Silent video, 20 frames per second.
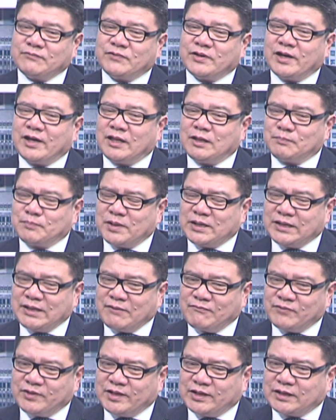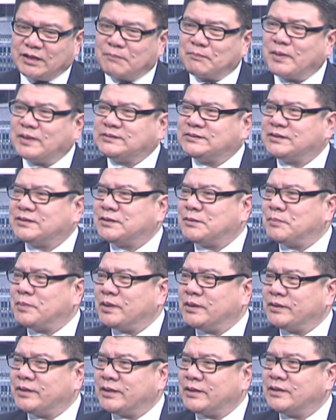We are helping them with the capacity
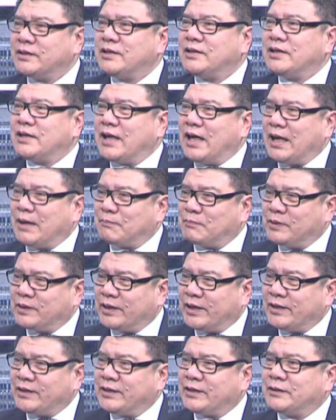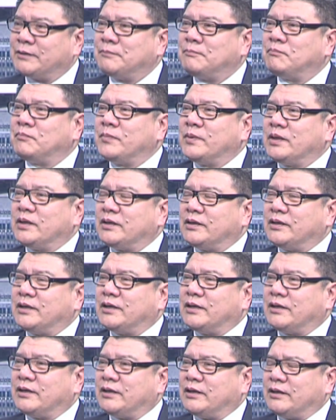building, upgrading
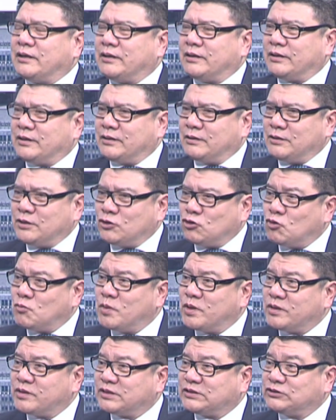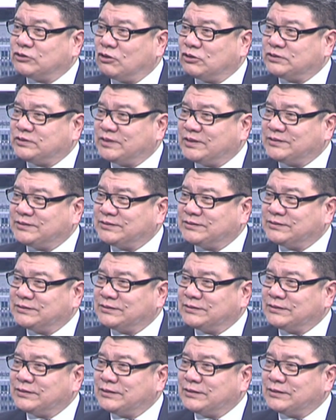the human resources,